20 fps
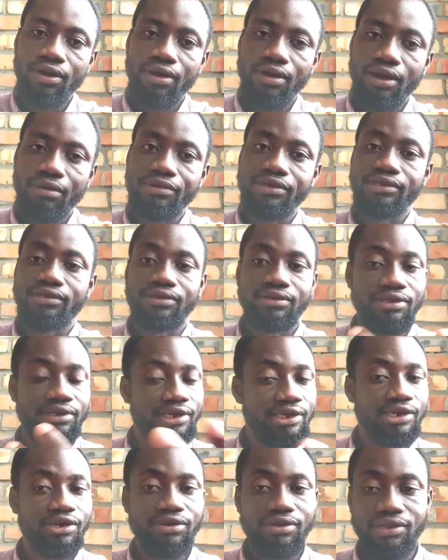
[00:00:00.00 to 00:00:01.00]
I mean,
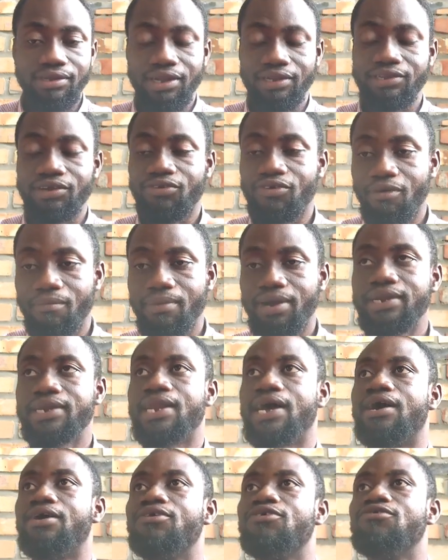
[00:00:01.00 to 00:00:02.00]
the the
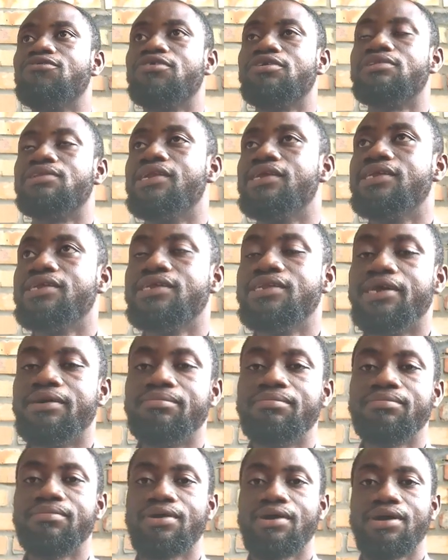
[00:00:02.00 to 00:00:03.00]
commander who was leading
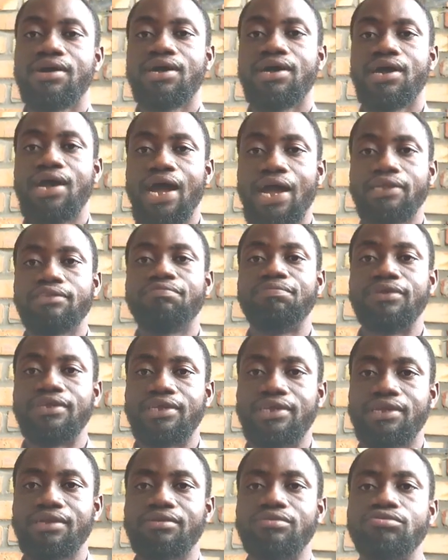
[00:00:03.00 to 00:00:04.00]
them has been
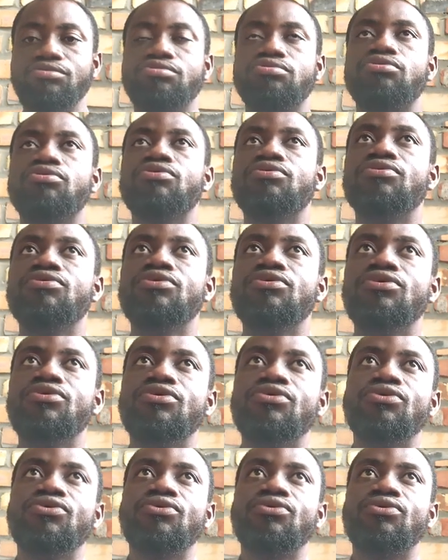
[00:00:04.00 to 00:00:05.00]
killed. So
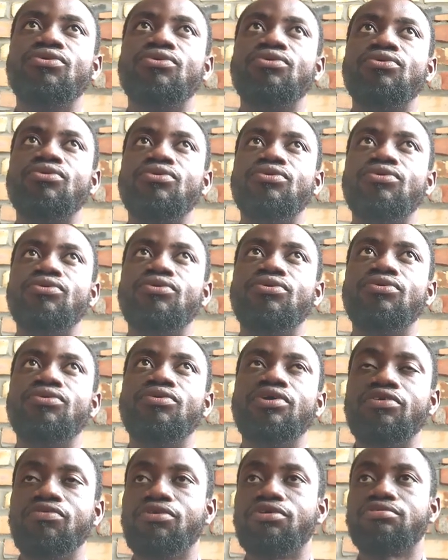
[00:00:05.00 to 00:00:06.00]

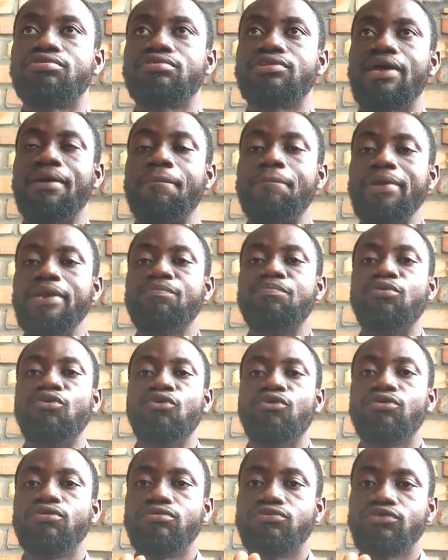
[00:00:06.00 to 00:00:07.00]
it was a big
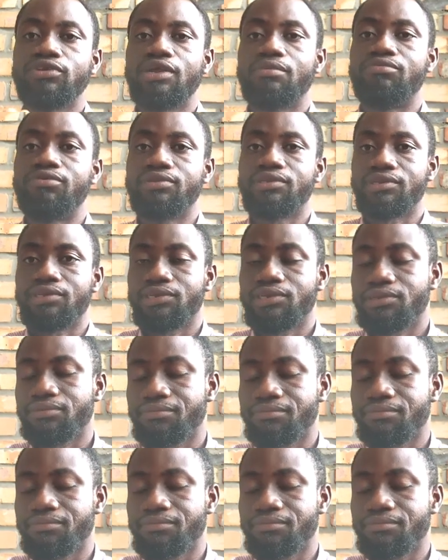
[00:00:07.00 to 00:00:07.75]
blow to the British.